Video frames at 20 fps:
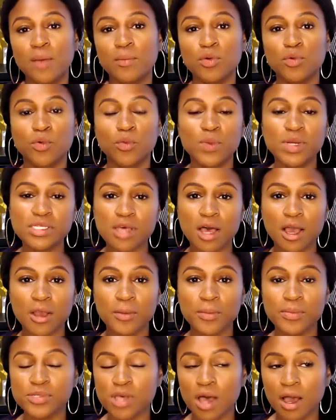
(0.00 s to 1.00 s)
but when we talk
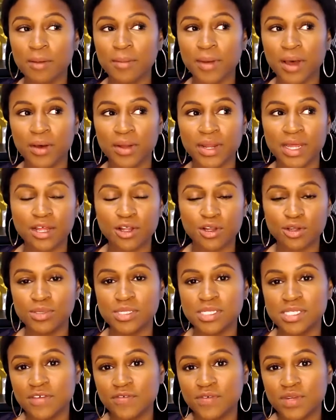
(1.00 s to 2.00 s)
about
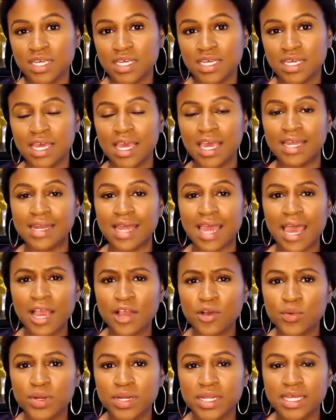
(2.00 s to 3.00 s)
inclusivity and
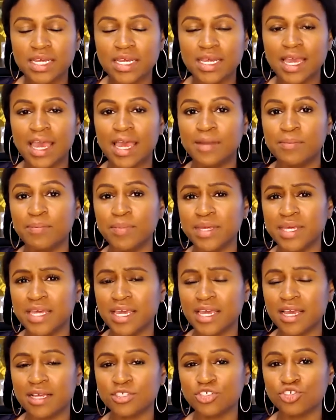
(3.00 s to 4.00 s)
equity and
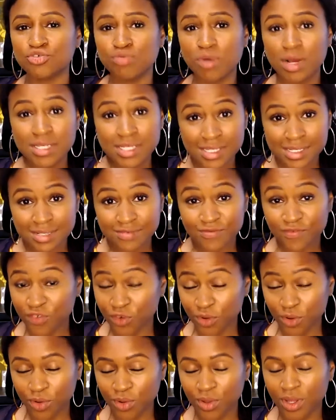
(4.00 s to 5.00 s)
being
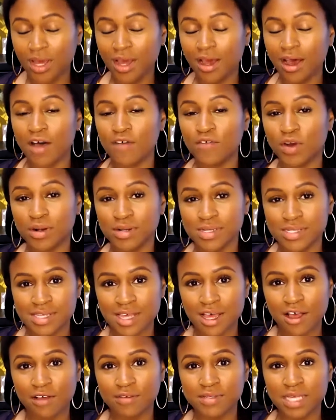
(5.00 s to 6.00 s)
trustful of
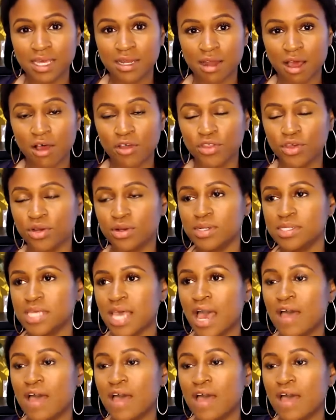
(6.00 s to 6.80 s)
ourselves and others,